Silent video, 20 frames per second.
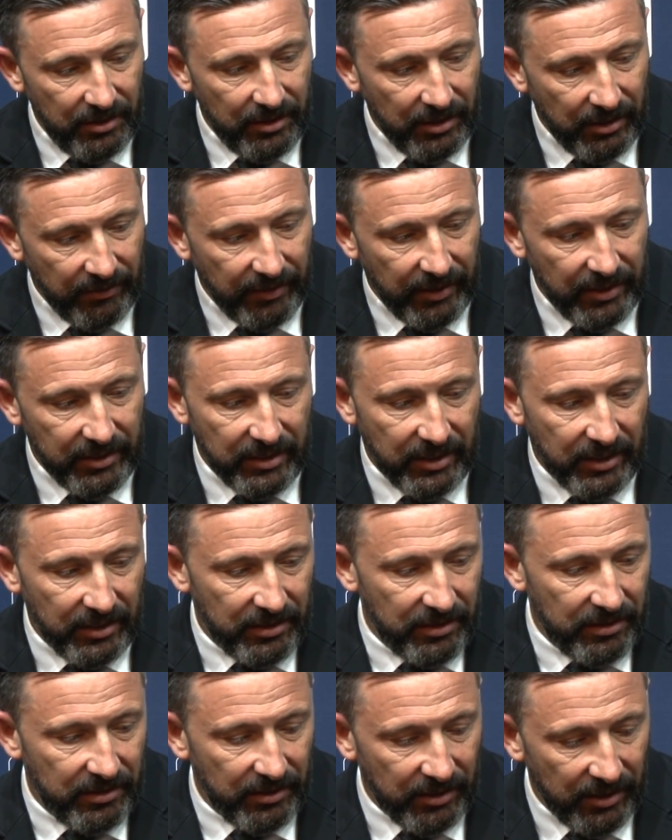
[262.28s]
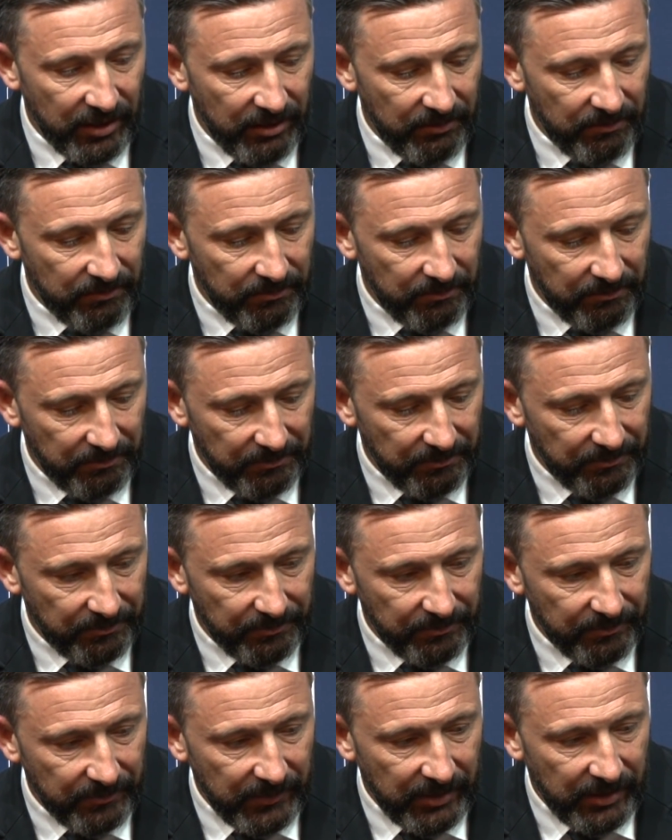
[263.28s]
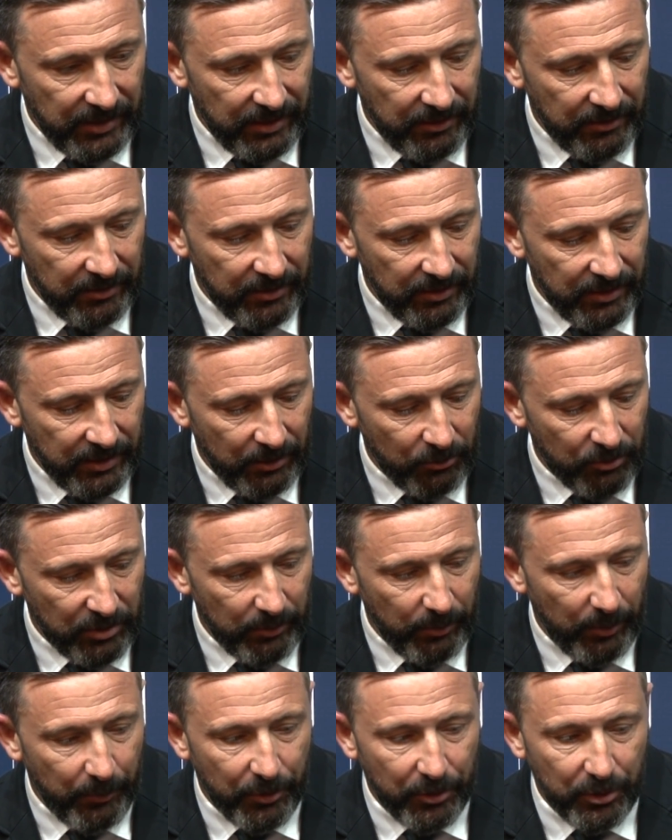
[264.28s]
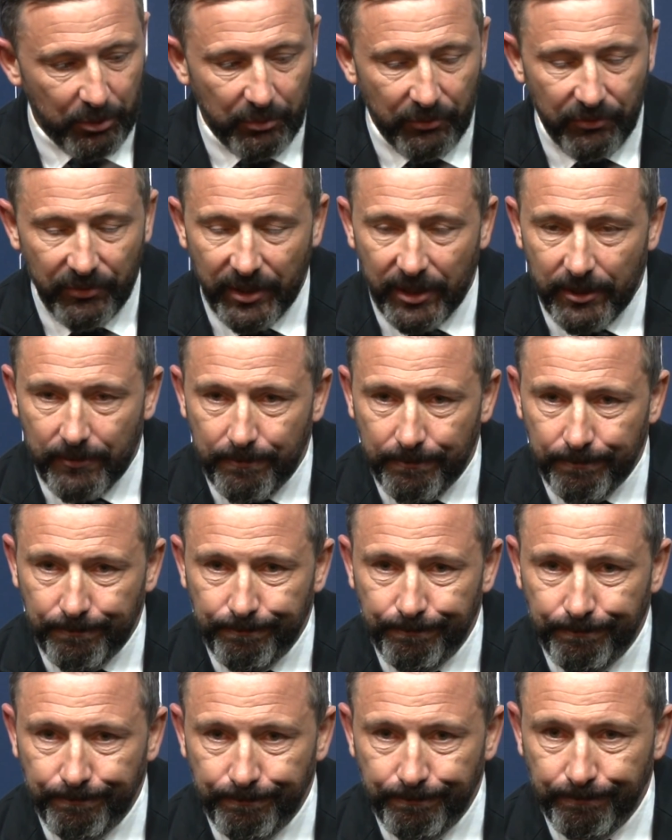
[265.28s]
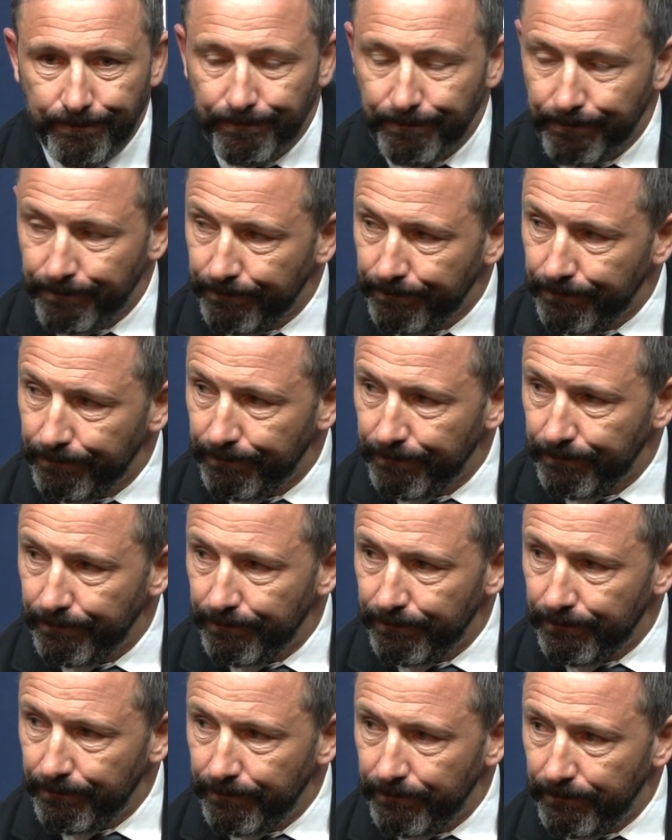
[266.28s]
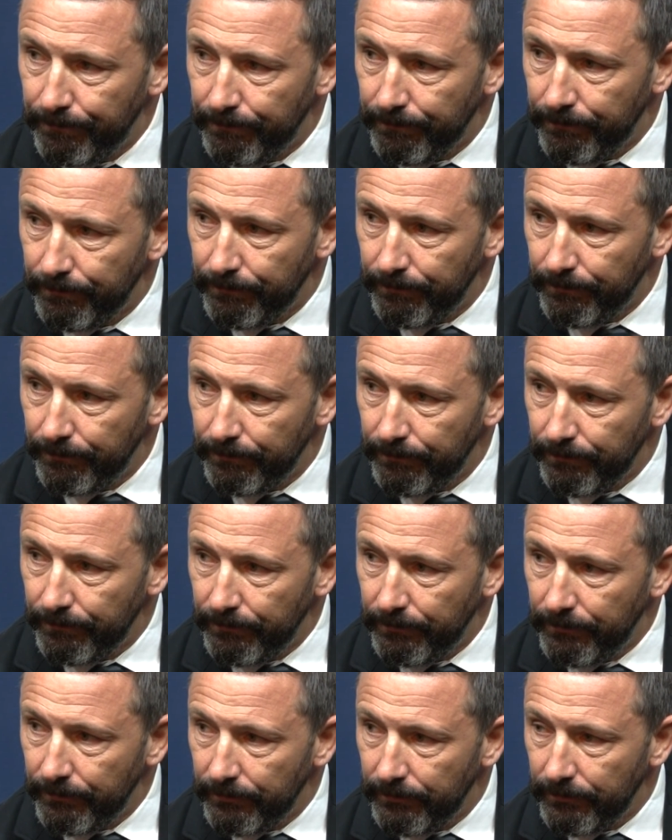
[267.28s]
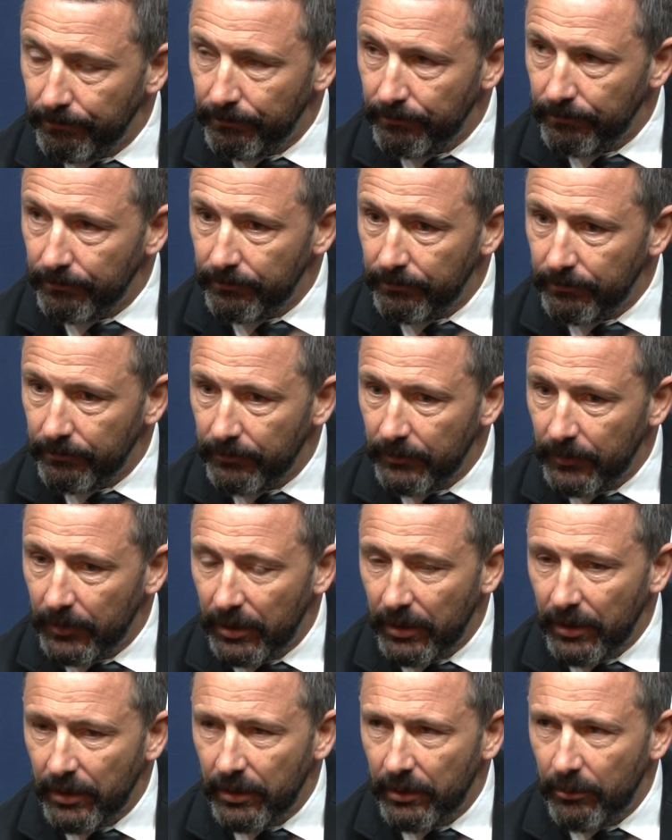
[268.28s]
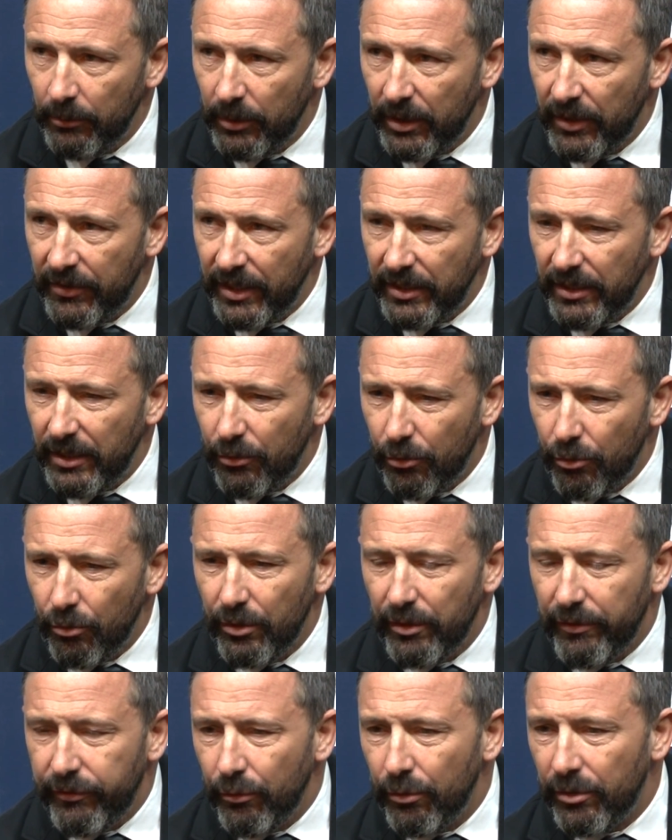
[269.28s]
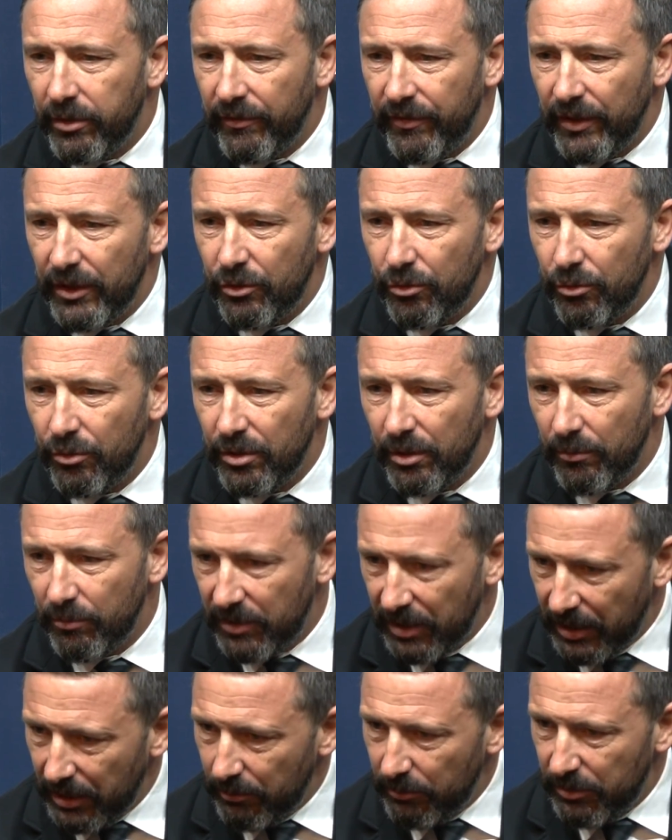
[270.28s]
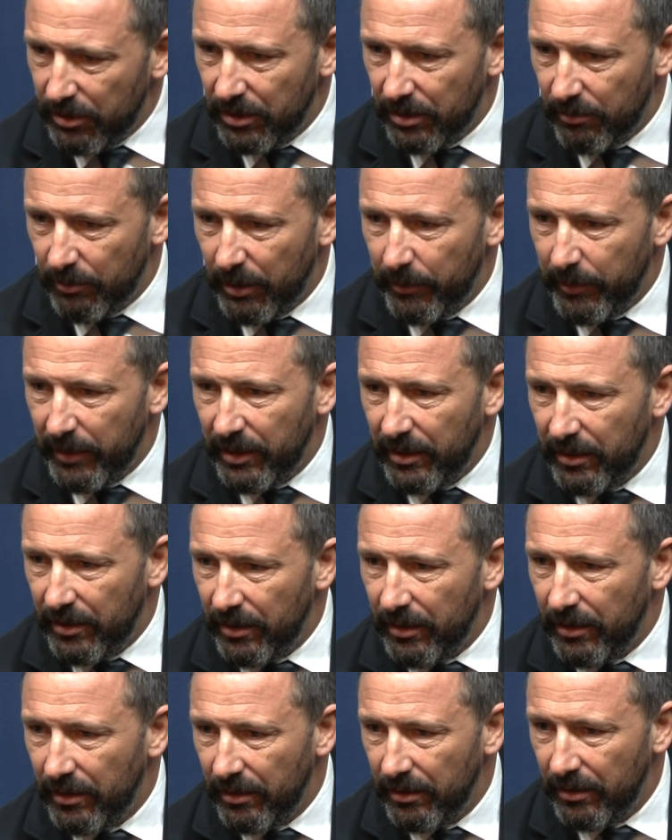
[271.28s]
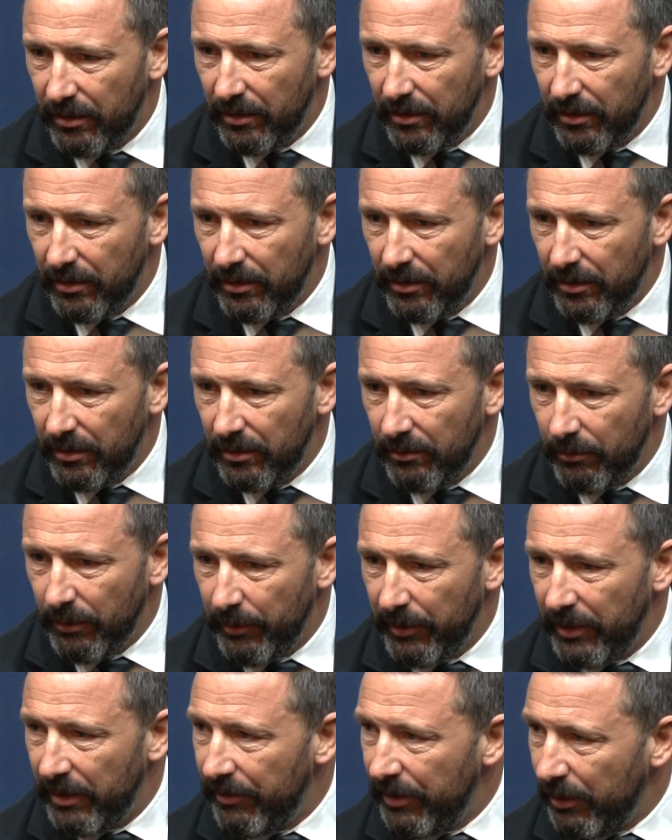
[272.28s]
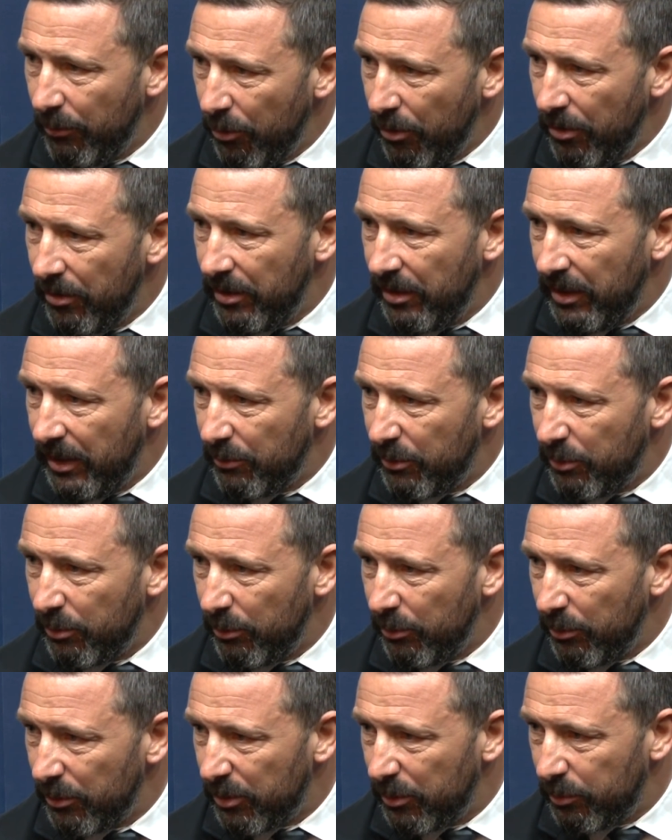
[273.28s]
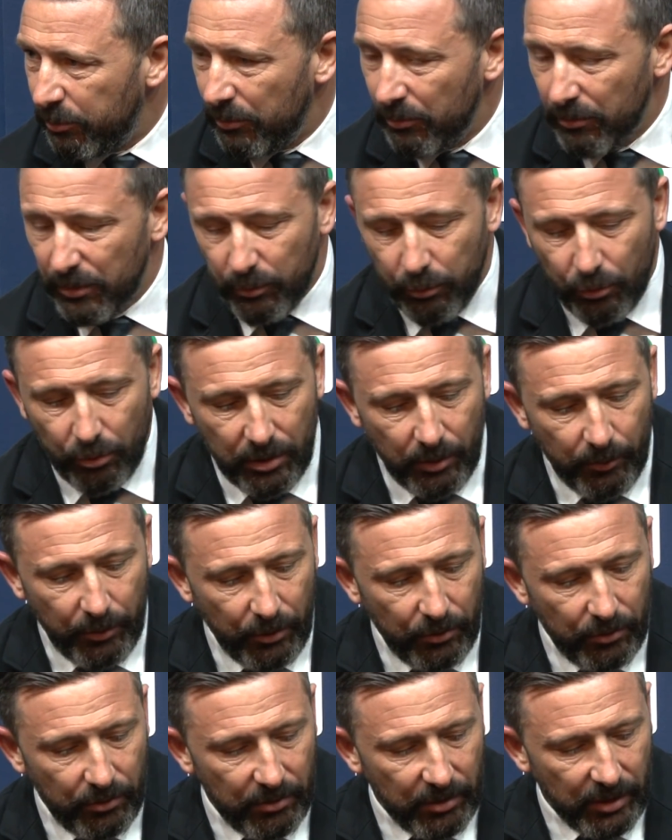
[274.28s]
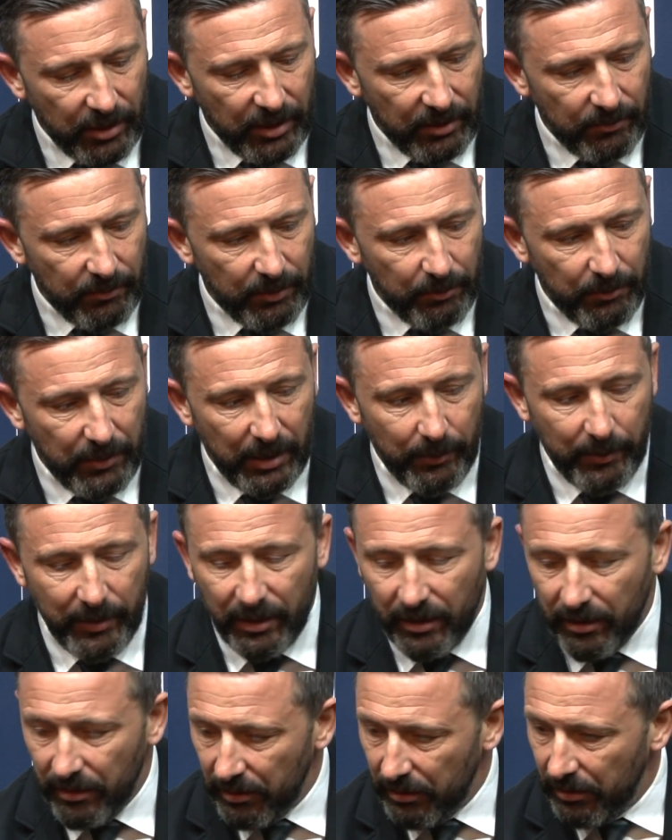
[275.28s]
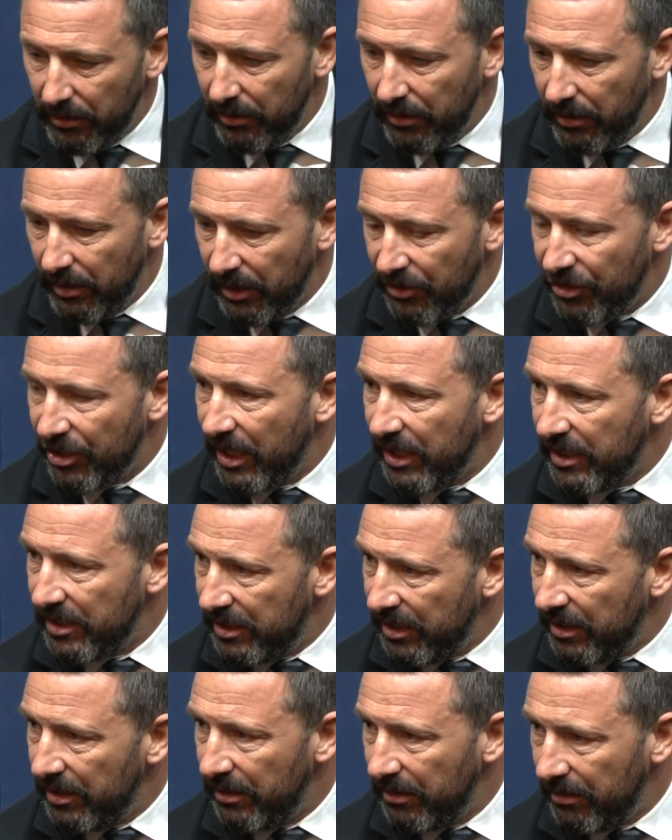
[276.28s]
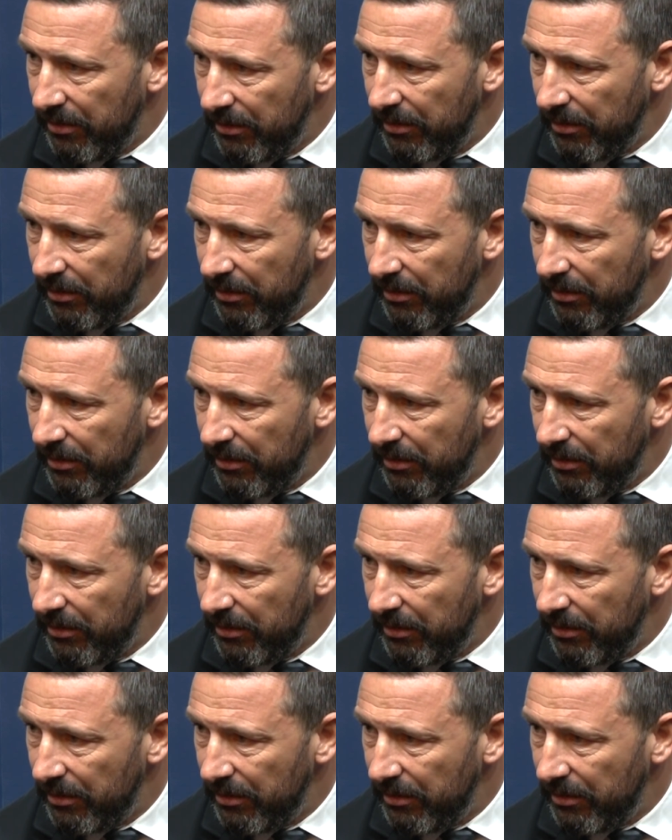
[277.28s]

if it is, it is, um, uh, and I'll take my punishment for that. You seemed like you wanted to talk to Craig Thomson, but he wasn't. Well, I think the role of the fourth official sometimes is maybe to maybe give you a warning. That was what we spoke about, um, and maybe a chance to